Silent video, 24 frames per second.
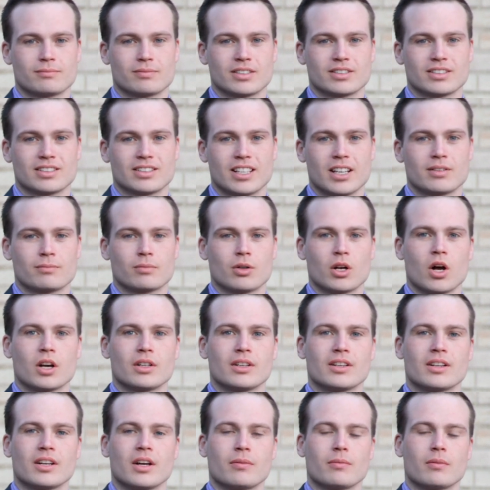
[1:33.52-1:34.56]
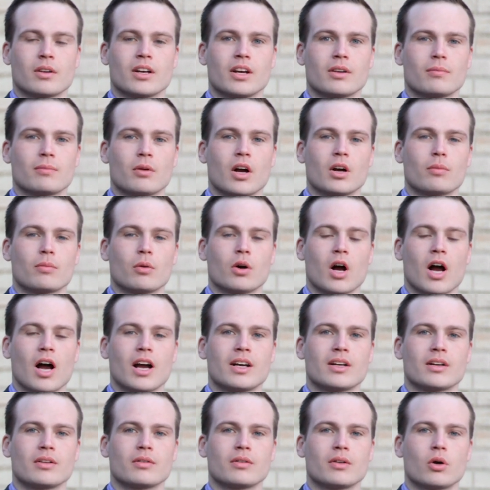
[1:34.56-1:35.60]
The same concept can be
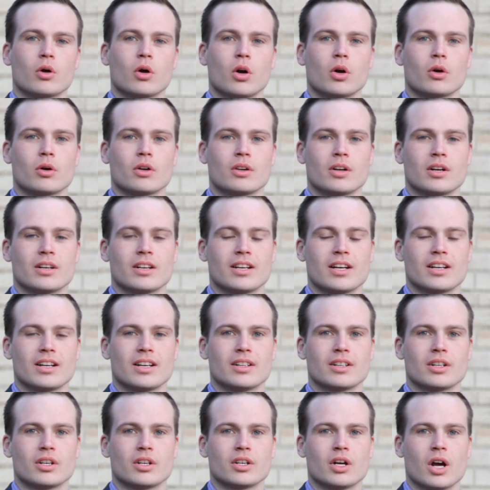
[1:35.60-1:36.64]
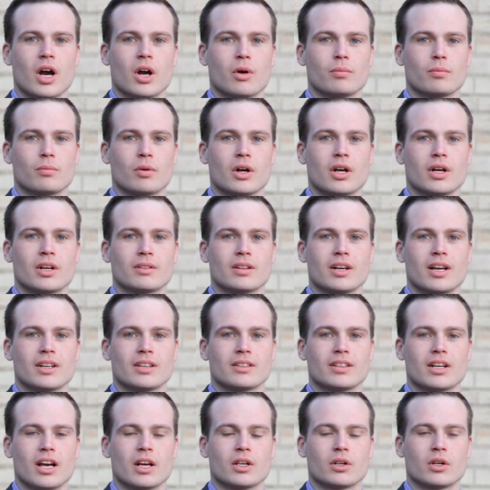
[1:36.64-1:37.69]
applied if you go to the city to shop, then
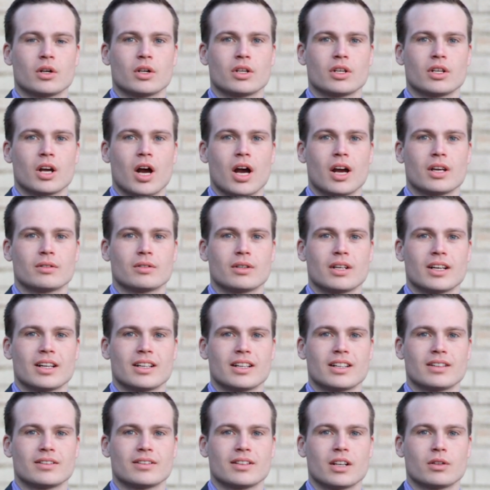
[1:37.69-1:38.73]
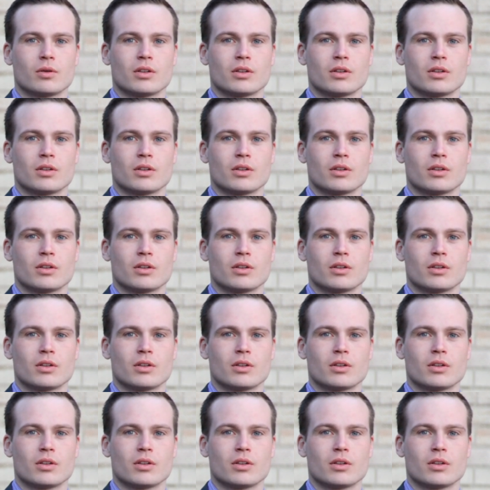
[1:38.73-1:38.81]
tell your child that it is their